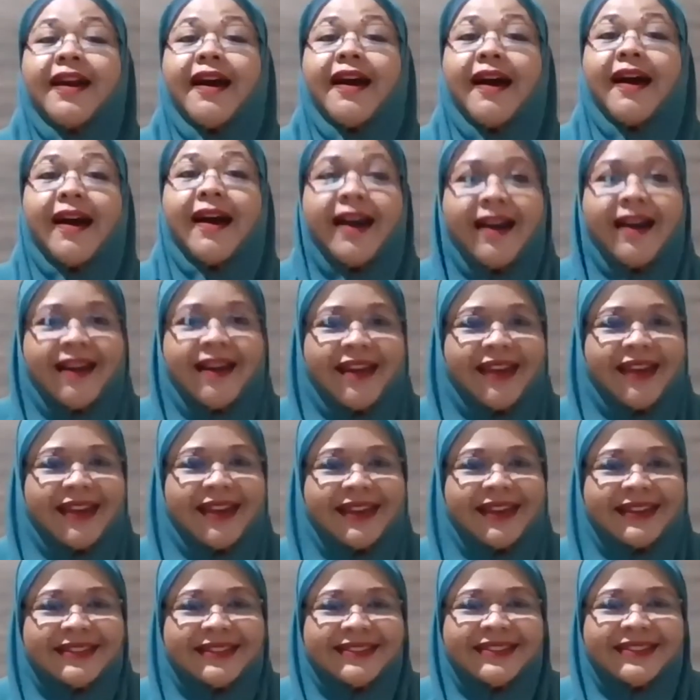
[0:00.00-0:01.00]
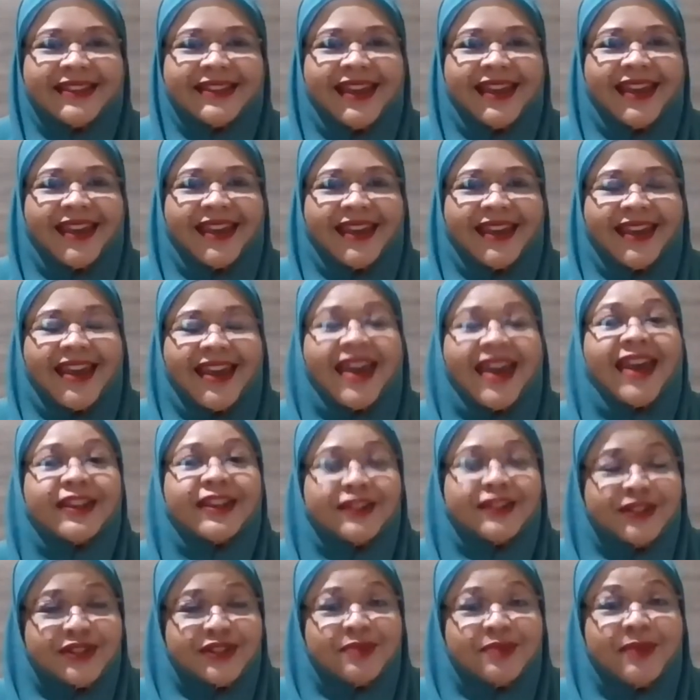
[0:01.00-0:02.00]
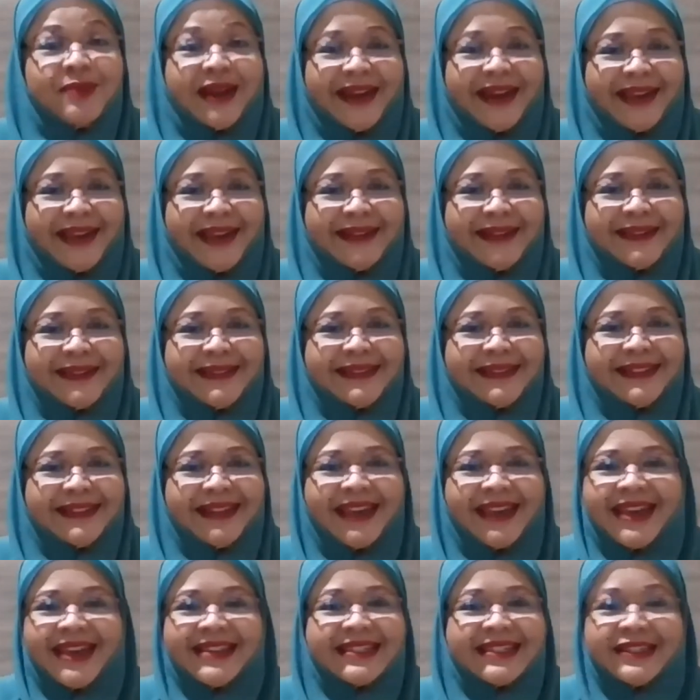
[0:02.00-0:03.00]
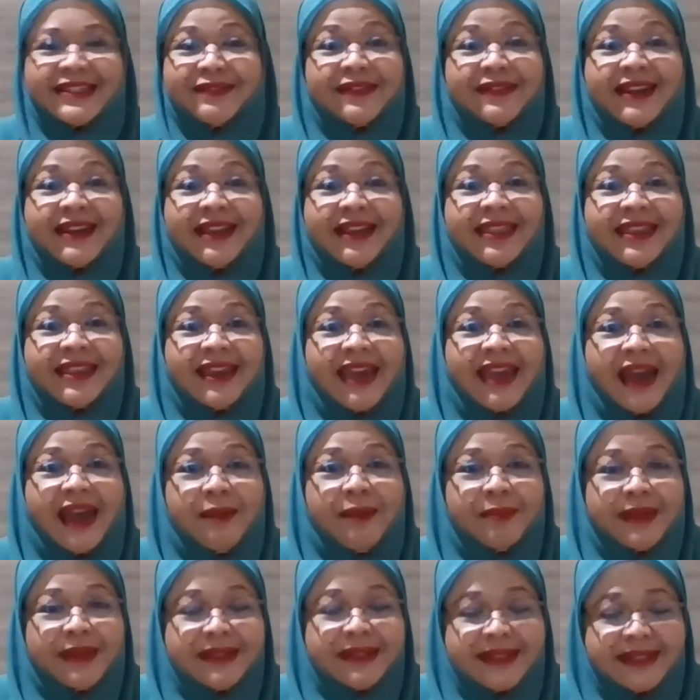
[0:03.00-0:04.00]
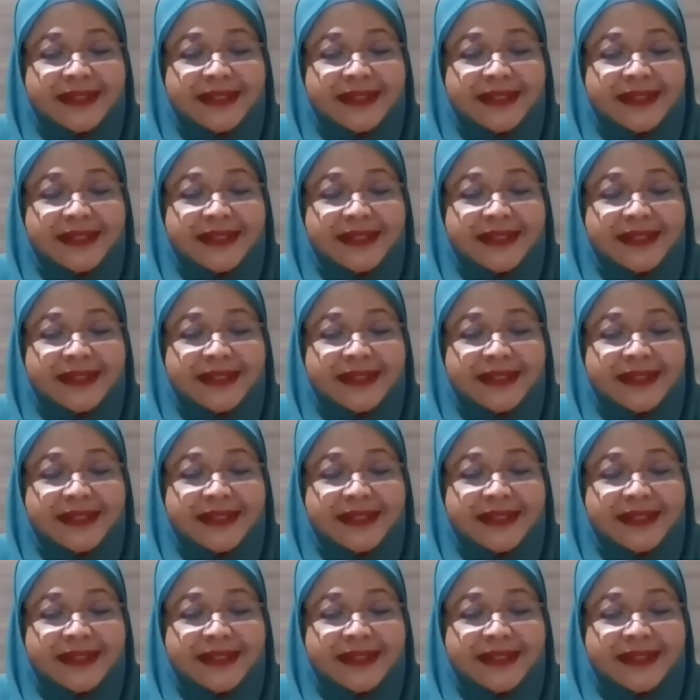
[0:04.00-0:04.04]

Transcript: I had to smile as if nothing happened.